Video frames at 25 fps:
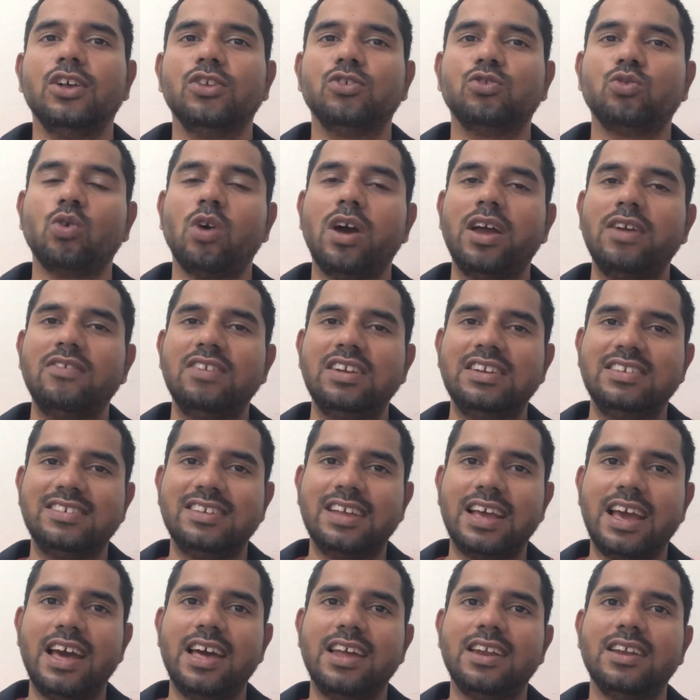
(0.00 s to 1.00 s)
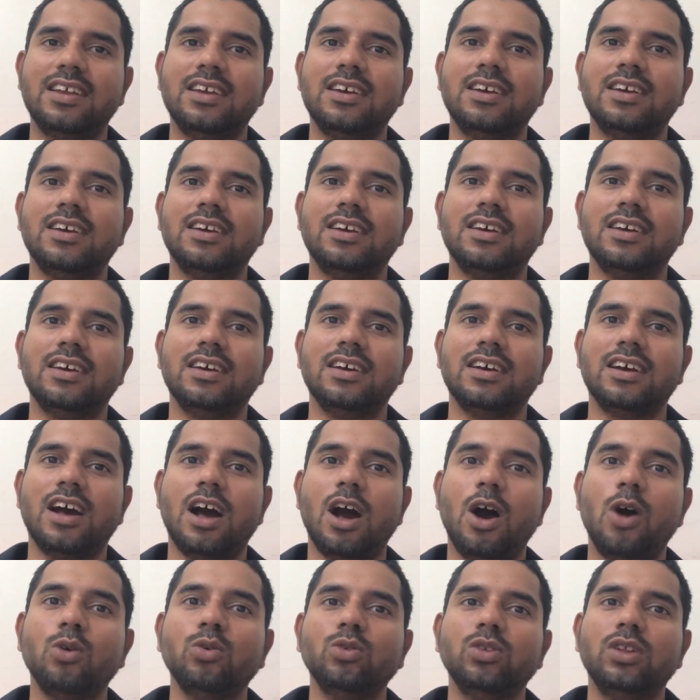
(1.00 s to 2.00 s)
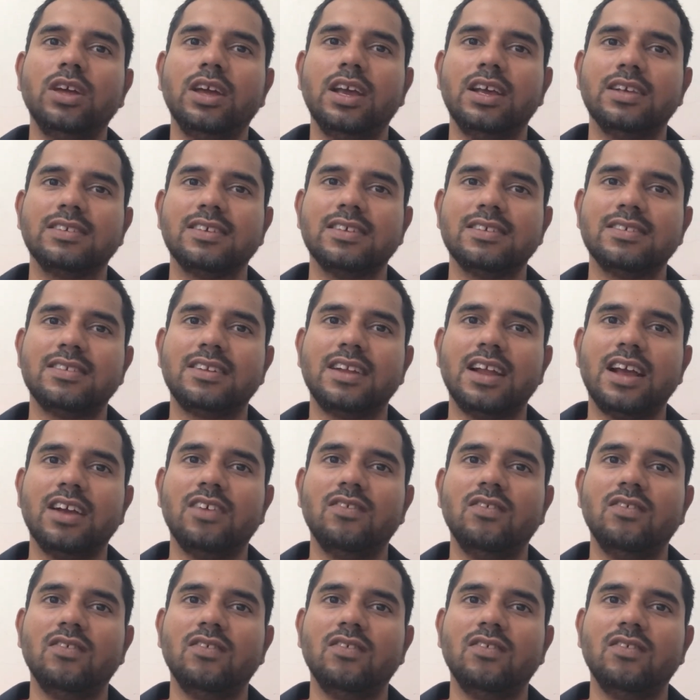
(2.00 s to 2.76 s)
So I will share how the SS tank